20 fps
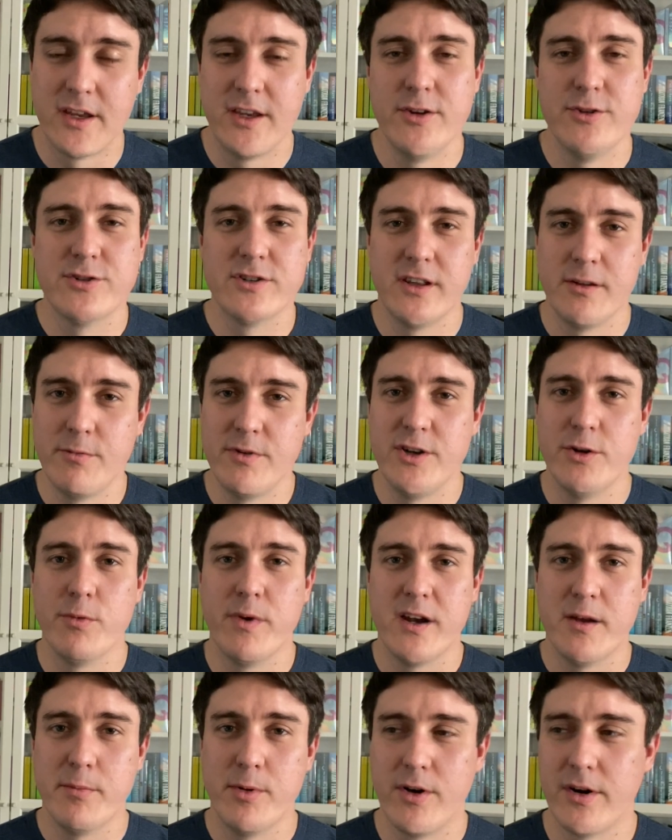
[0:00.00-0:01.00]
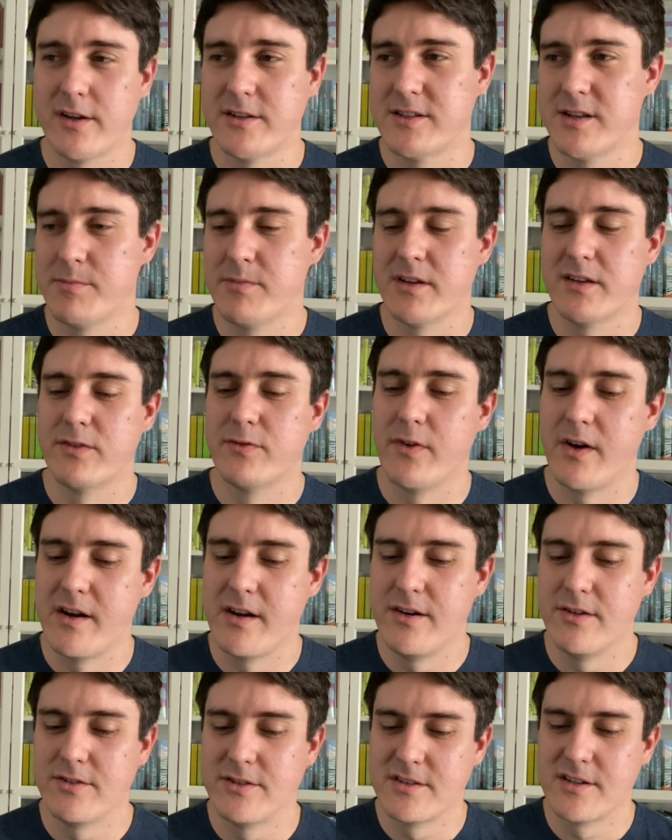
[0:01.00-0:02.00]
Usually when you read a book and something's
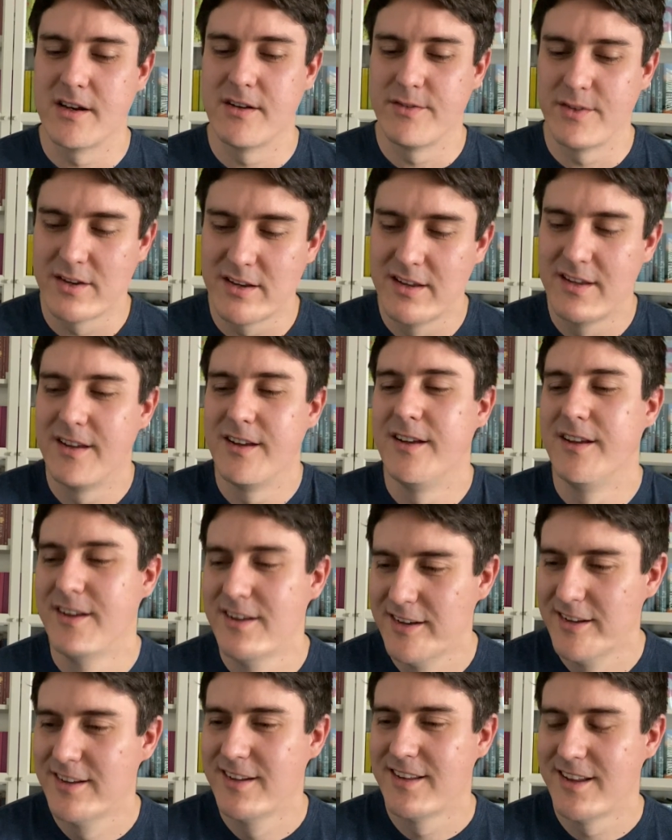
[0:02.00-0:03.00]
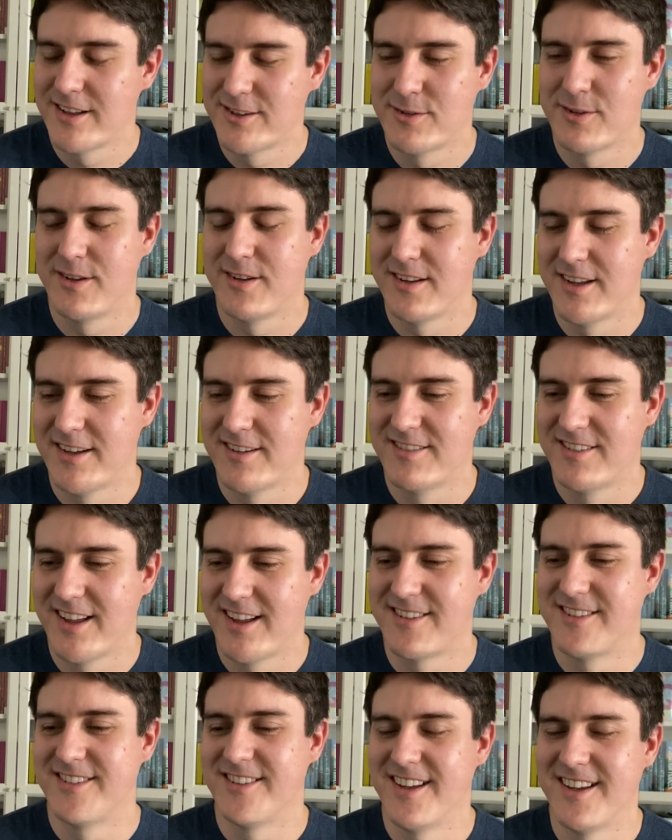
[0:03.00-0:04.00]
funny, you're just kind of
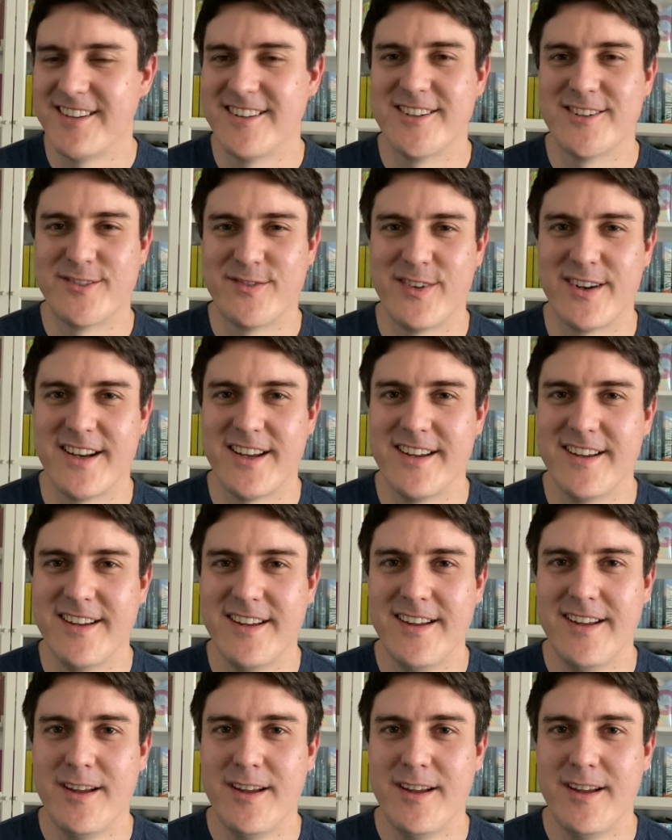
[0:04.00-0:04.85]
like, that's funny.